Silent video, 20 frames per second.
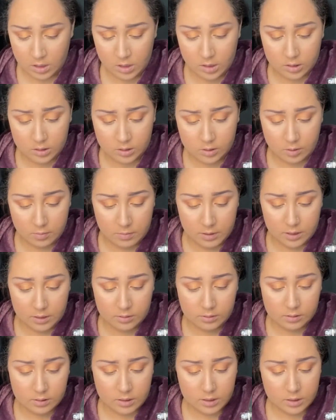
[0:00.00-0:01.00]
So I'm going to
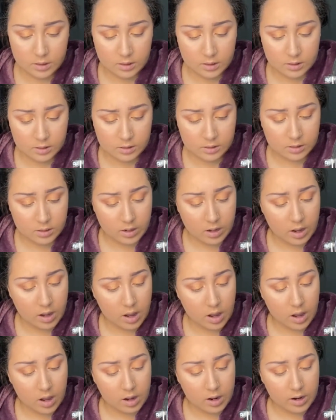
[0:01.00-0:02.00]
use this
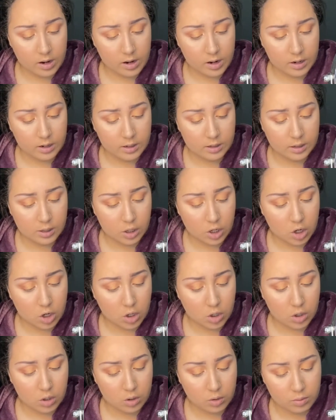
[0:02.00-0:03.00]

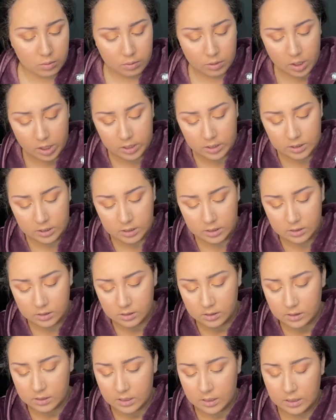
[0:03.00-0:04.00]
Ico London
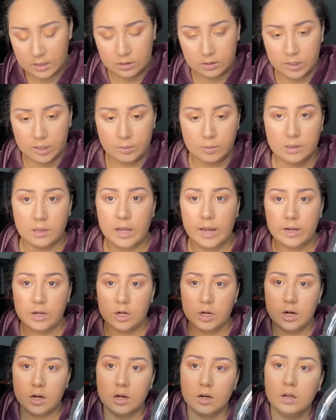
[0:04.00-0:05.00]
Skinny Liquid
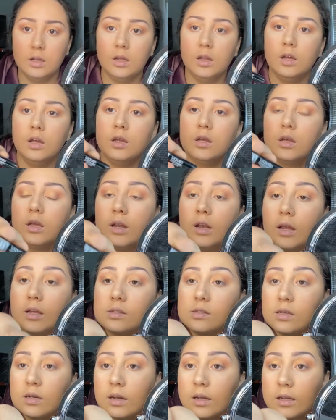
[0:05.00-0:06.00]
Liner. It
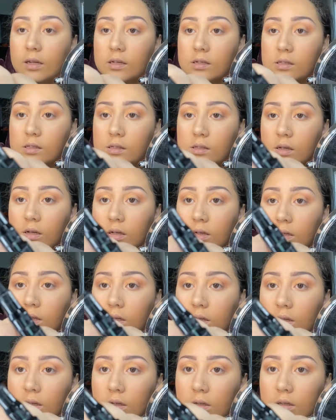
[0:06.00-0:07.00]
has a nice
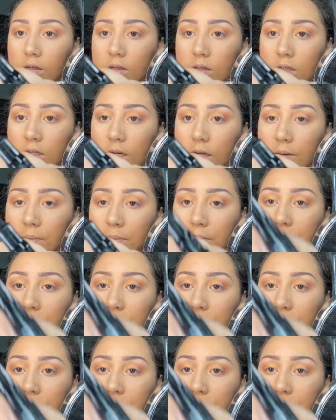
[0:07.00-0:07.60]
tip.